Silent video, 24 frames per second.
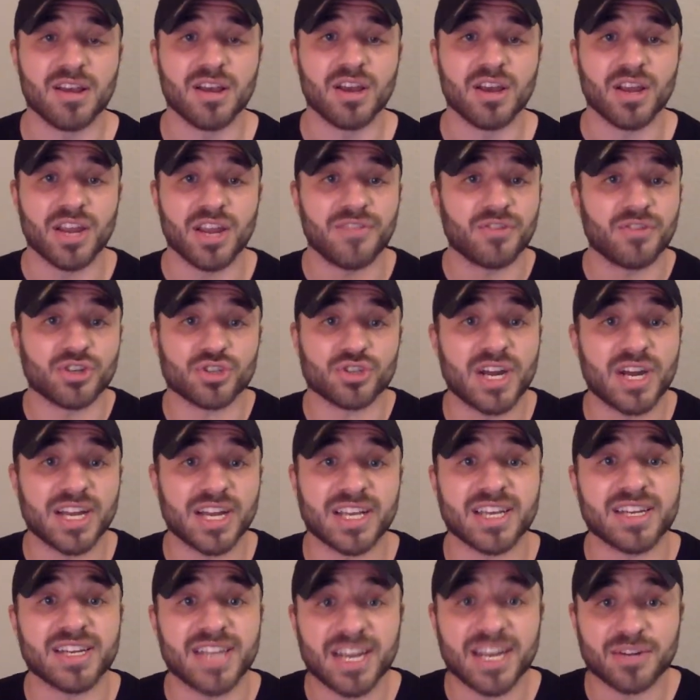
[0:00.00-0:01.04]
if you're trying to
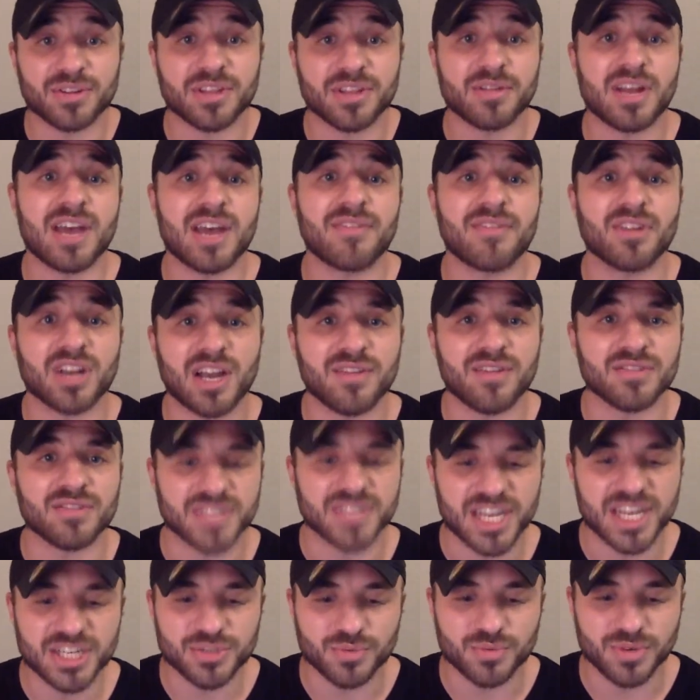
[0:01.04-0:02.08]
connect with them, have a
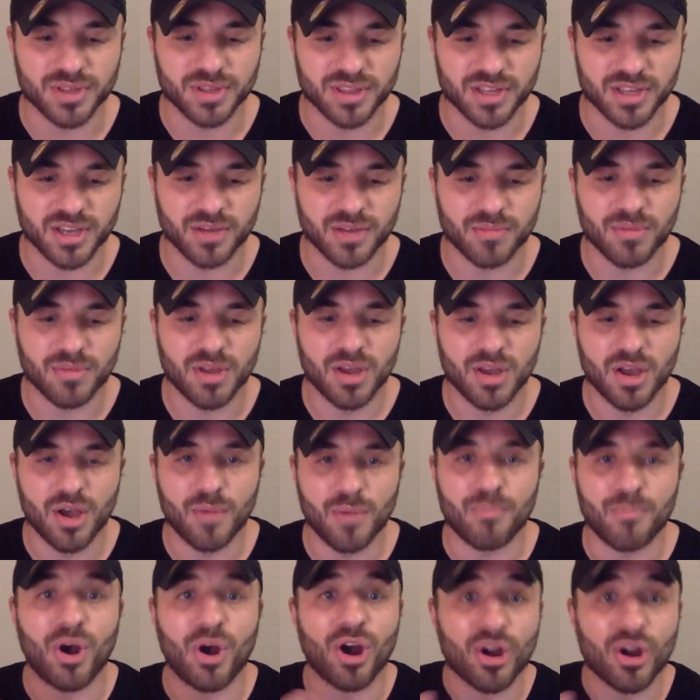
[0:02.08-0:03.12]
conversation with them,
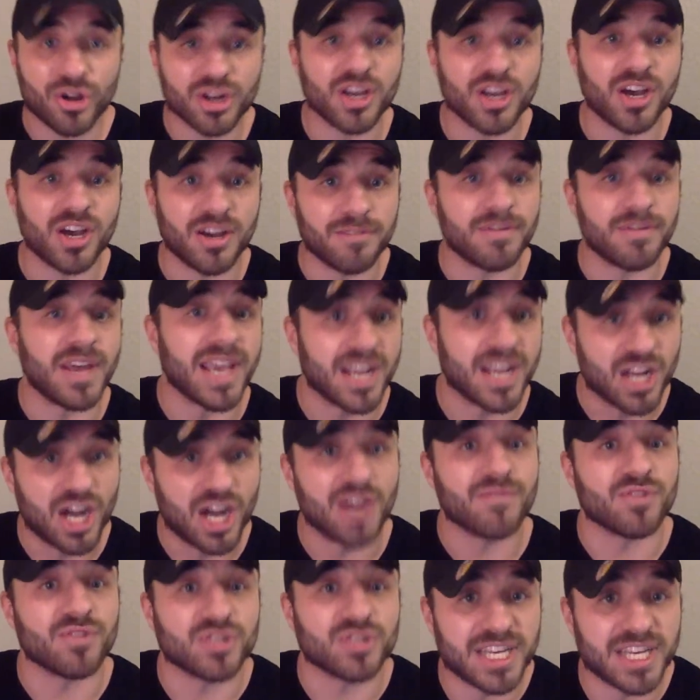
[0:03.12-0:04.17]
part of a
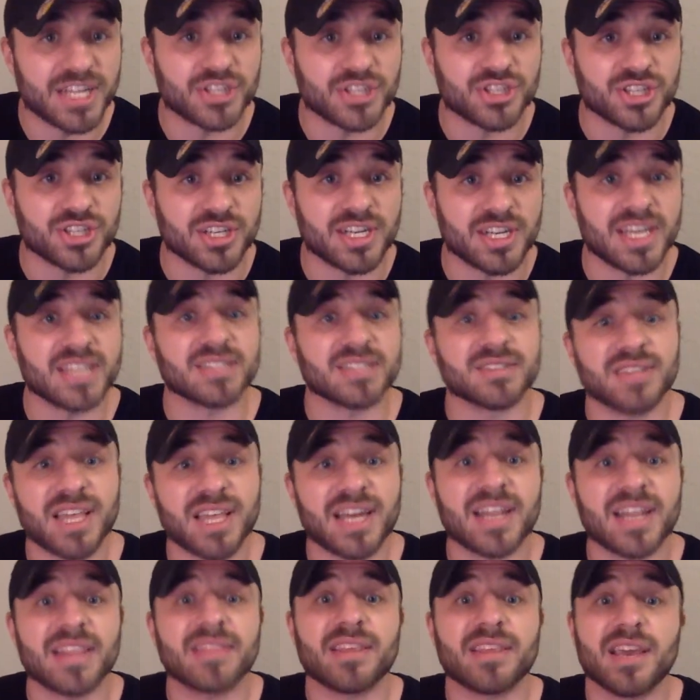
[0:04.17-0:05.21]
conversation is
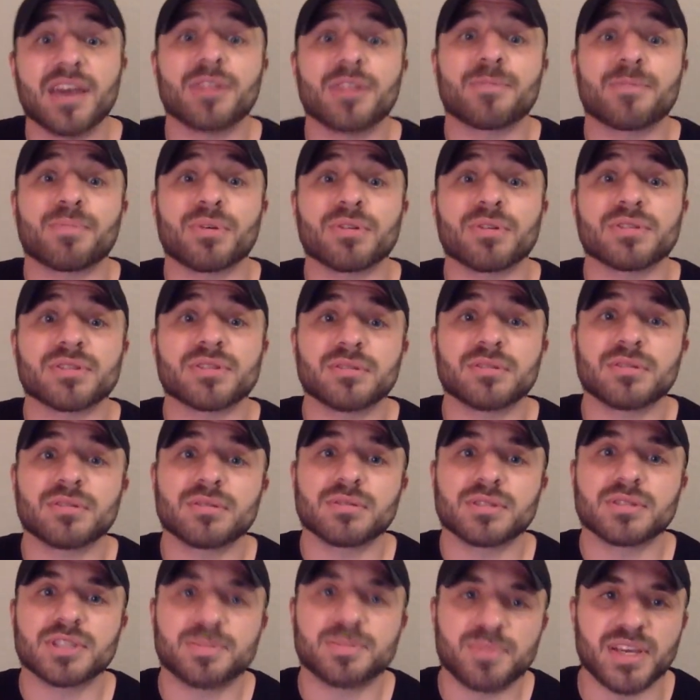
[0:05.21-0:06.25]
letting the other person
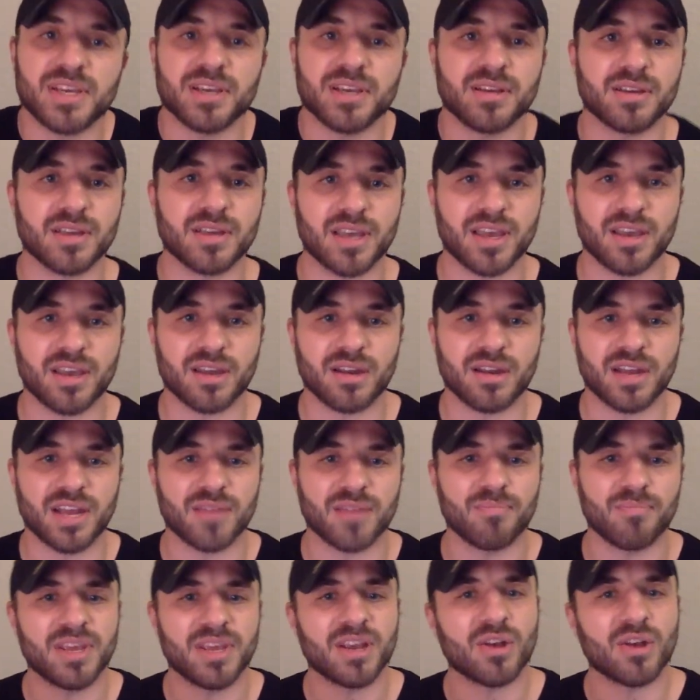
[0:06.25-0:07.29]
speak,
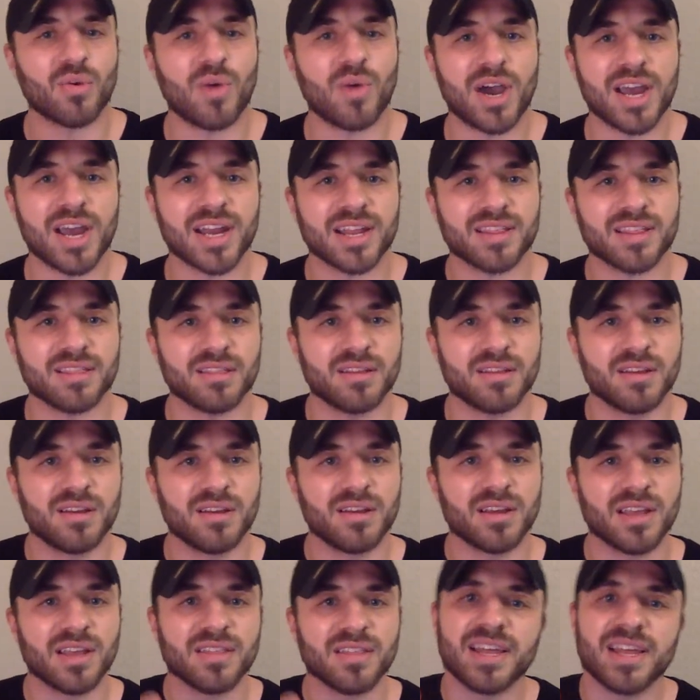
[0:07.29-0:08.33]
and being quiet, and
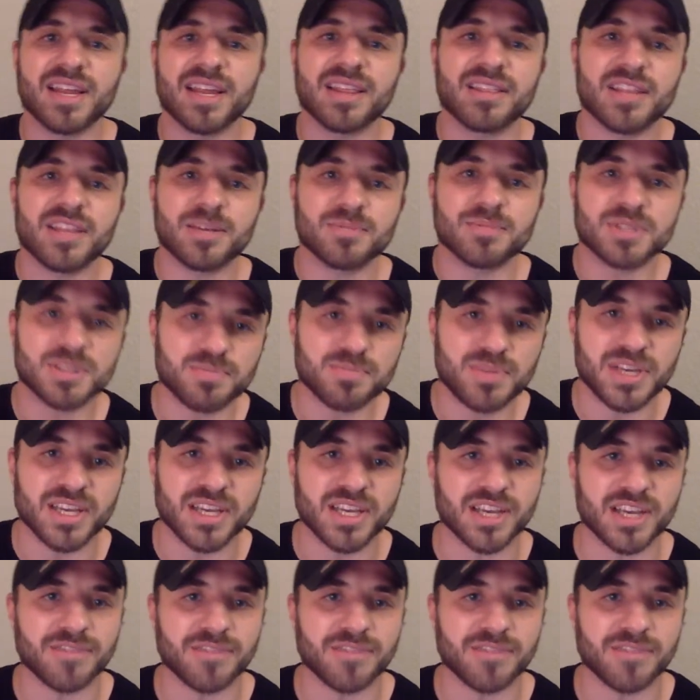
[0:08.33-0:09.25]
letting them speak.